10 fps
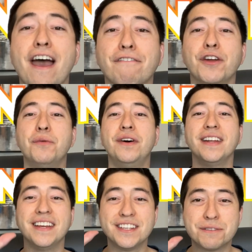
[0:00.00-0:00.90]
everyone
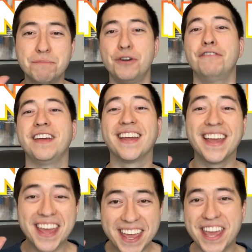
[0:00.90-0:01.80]
is moving
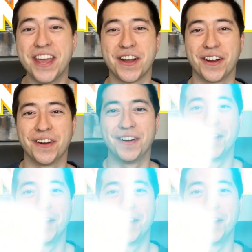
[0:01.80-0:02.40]
here.